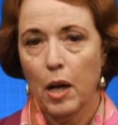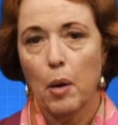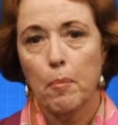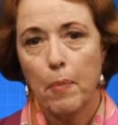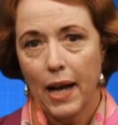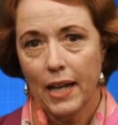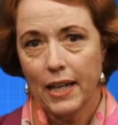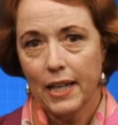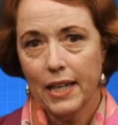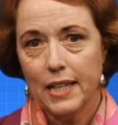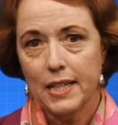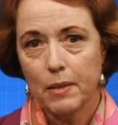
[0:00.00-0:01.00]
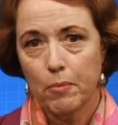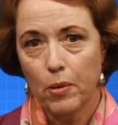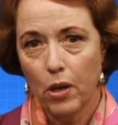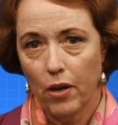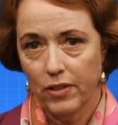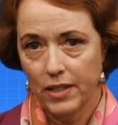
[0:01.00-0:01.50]
Bali is a
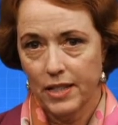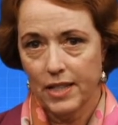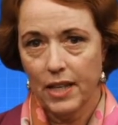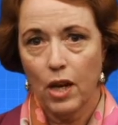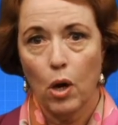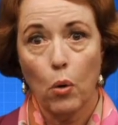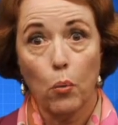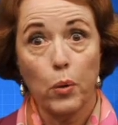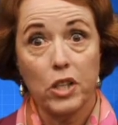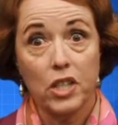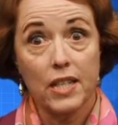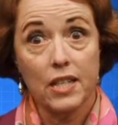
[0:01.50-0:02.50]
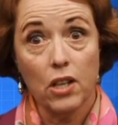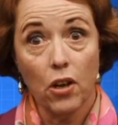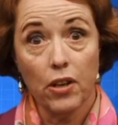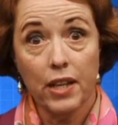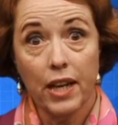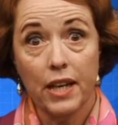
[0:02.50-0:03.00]
province which is
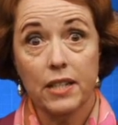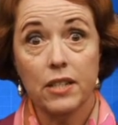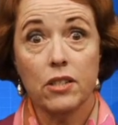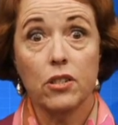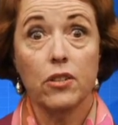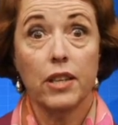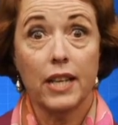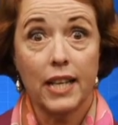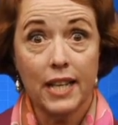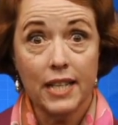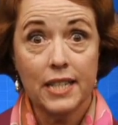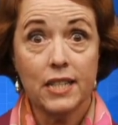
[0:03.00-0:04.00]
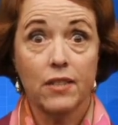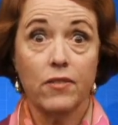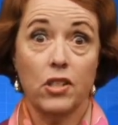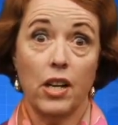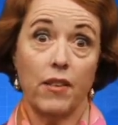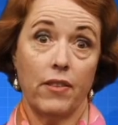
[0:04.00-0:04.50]
located to the east of
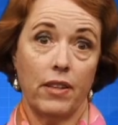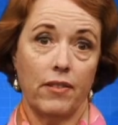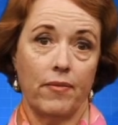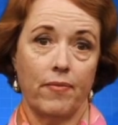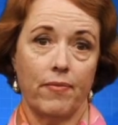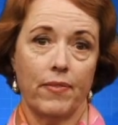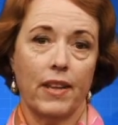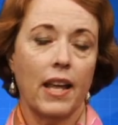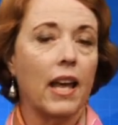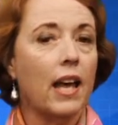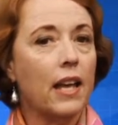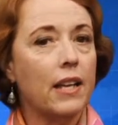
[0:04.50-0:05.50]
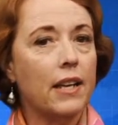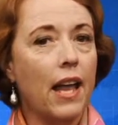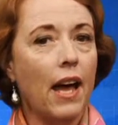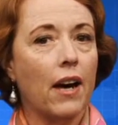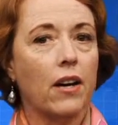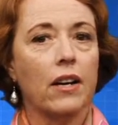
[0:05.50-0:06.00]
Java.
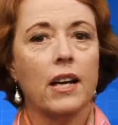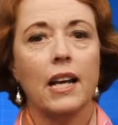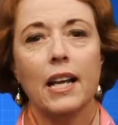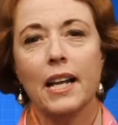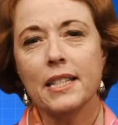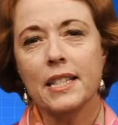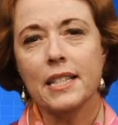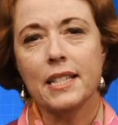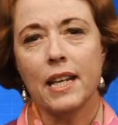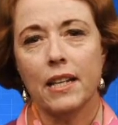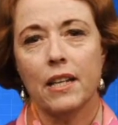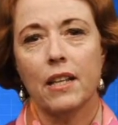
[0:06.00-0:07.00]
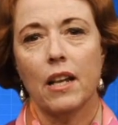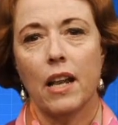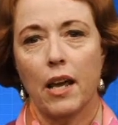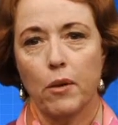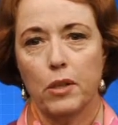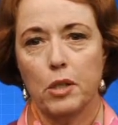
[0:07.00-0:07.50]
Now, let's study the
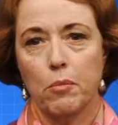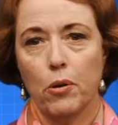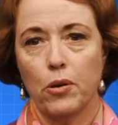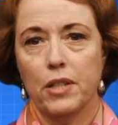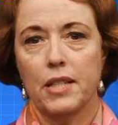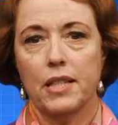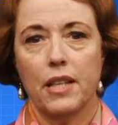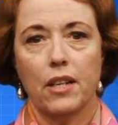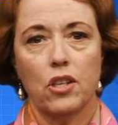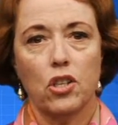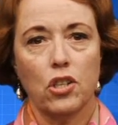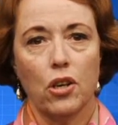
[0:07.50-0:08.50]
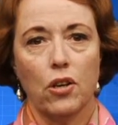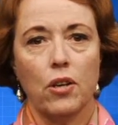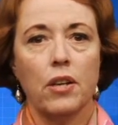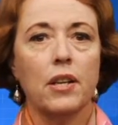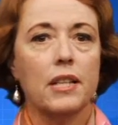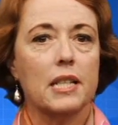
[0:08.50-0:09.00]
language points that
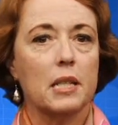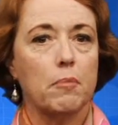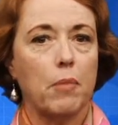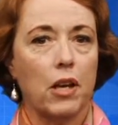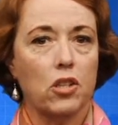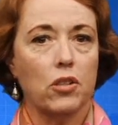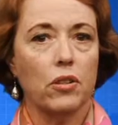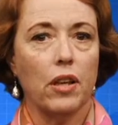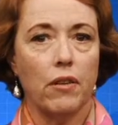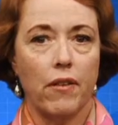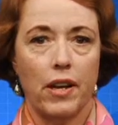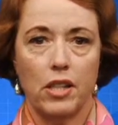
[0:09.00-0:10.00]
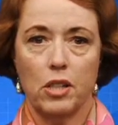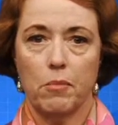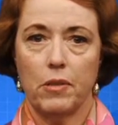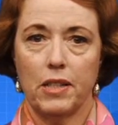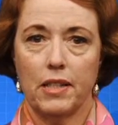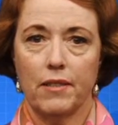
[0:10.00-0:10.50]
show spatial
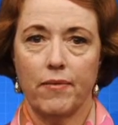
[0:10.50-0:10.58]
arrangement.